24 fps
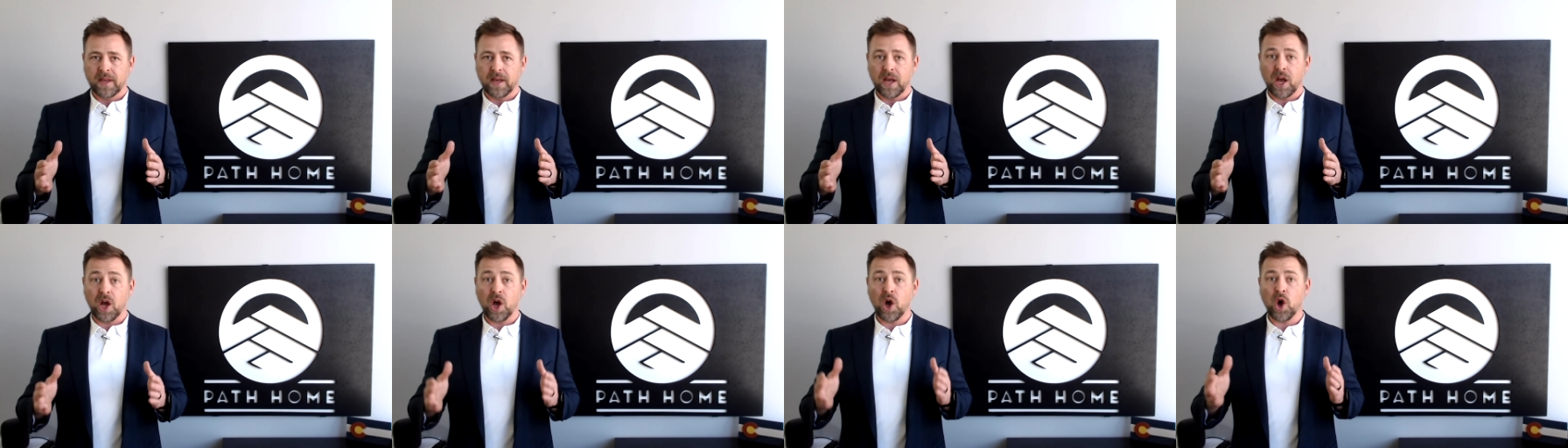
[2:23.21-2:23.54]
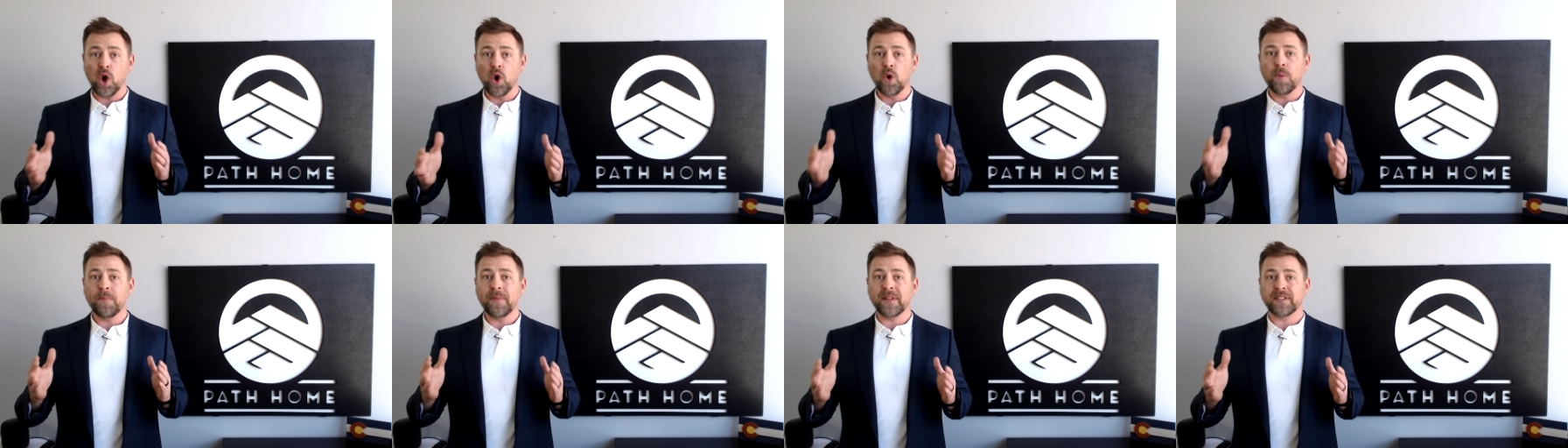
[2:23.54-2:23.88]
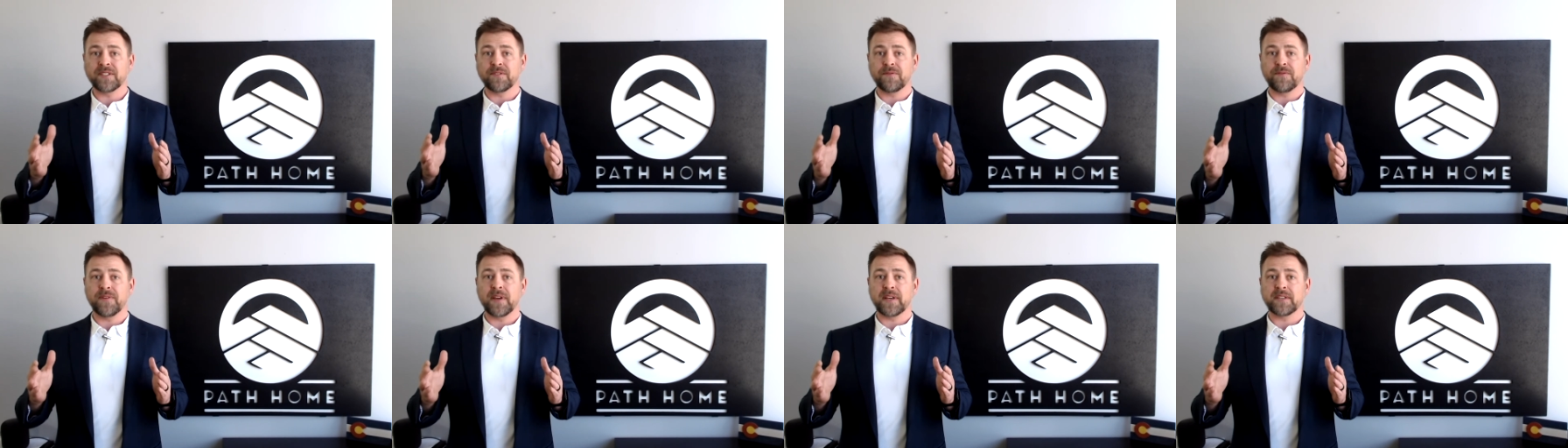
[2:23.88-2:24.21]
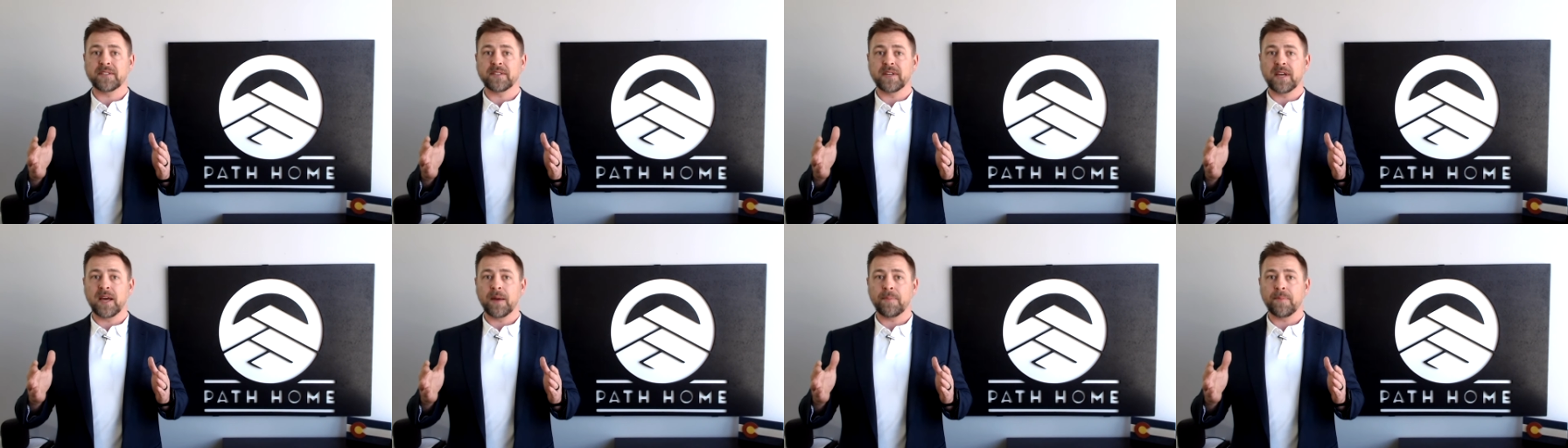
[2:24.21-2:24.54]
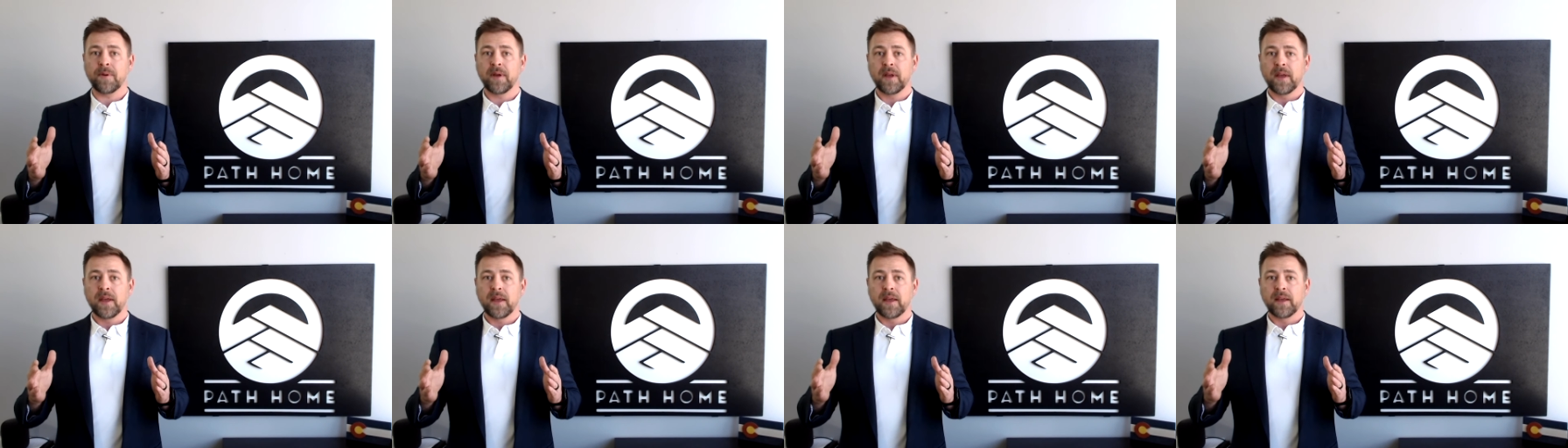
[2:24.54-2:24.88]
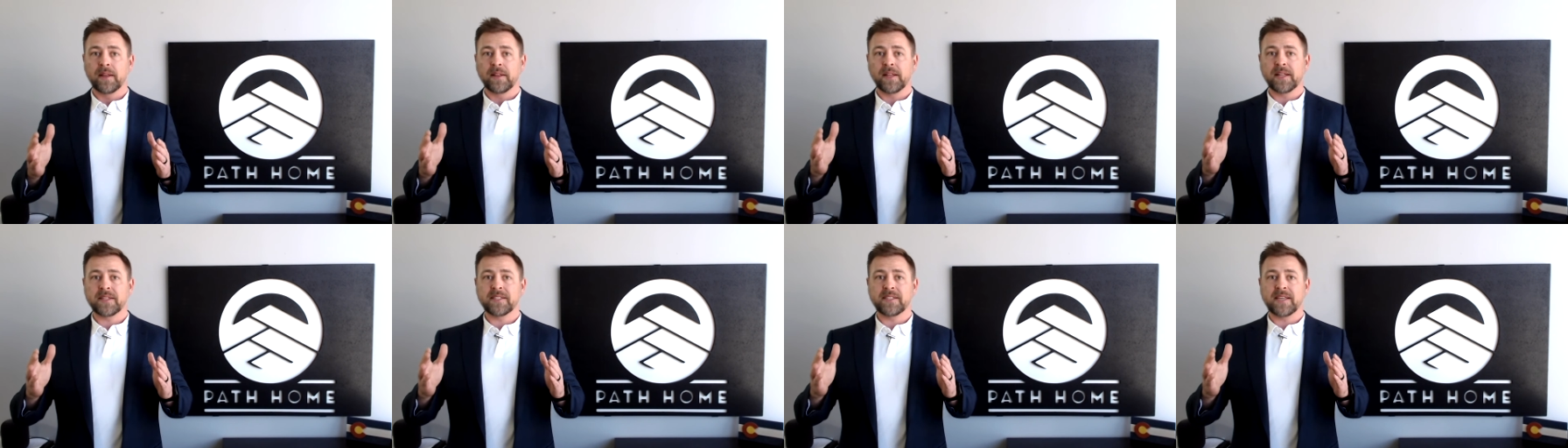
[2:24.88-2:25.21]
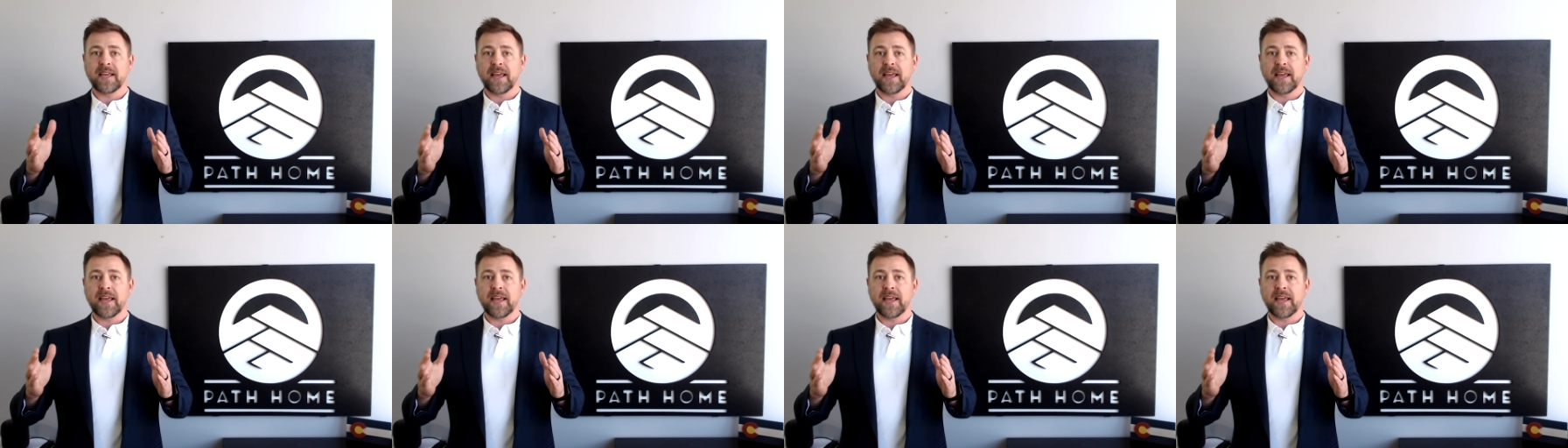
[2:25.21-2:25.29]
a home that's fixed up let's